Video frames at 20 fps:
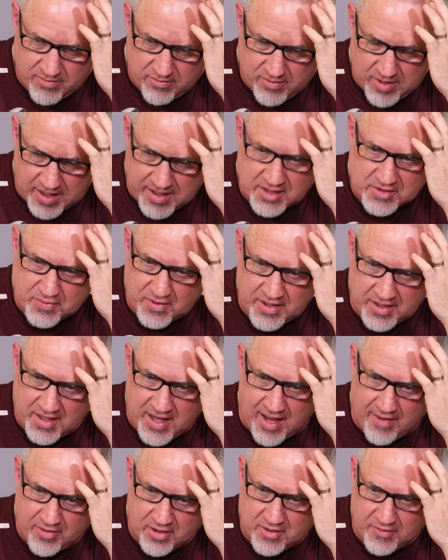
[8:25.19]
well, I guess we
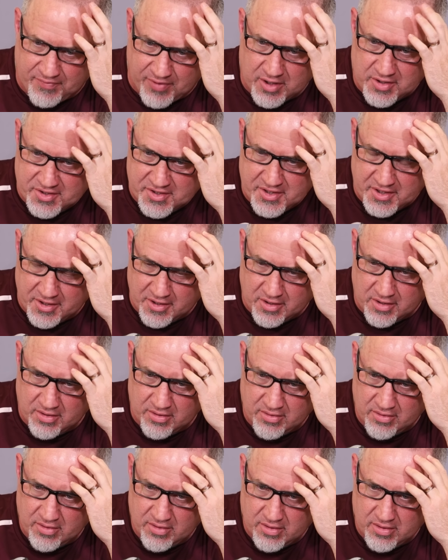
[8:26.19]
didn't have it the first year
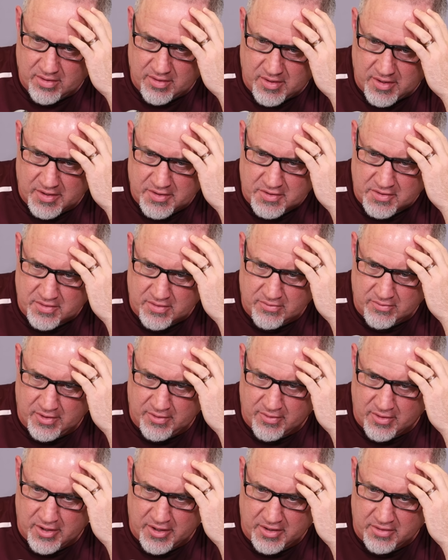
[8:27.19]
because
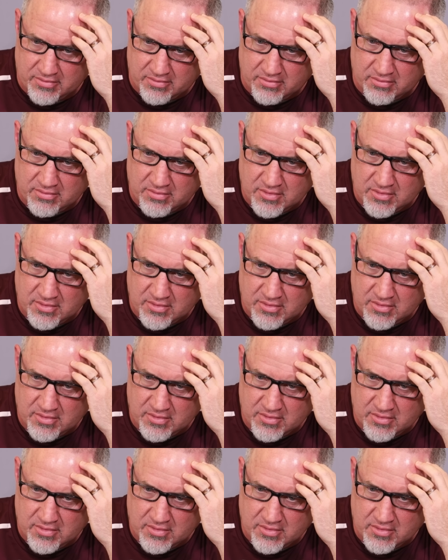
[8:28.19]
we were in